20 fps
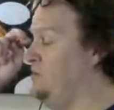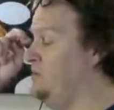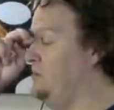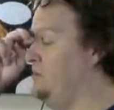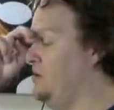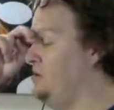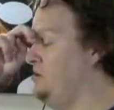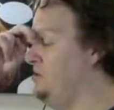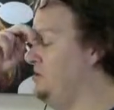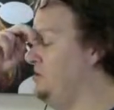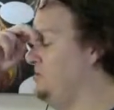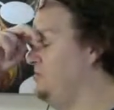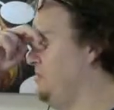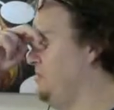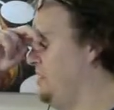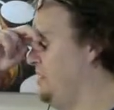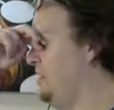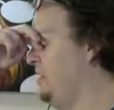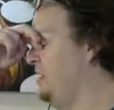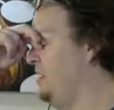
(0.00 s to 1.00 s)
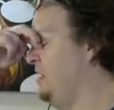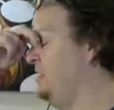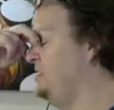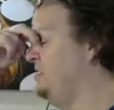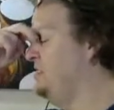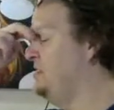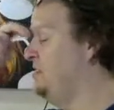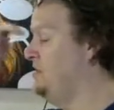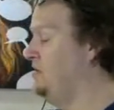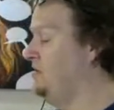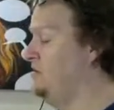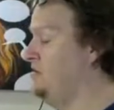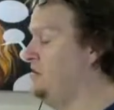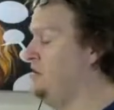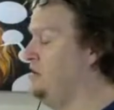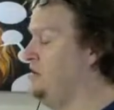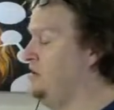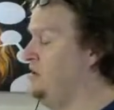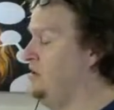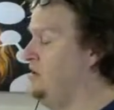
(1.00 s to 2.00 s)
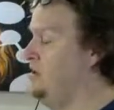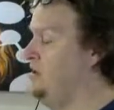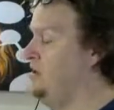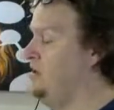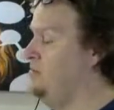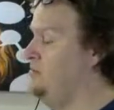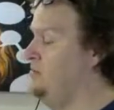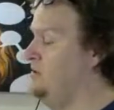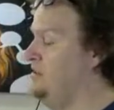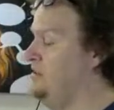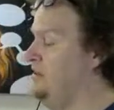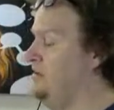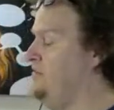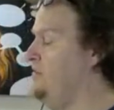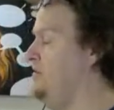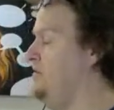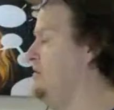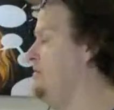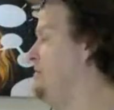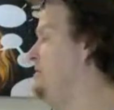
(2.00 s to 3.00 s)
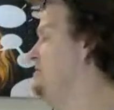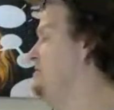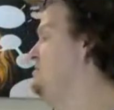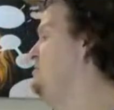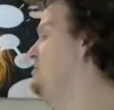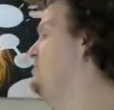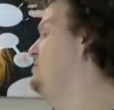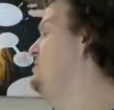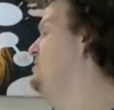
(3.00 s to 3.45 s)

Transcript: Martians plotting against Earth, but they fail miserably.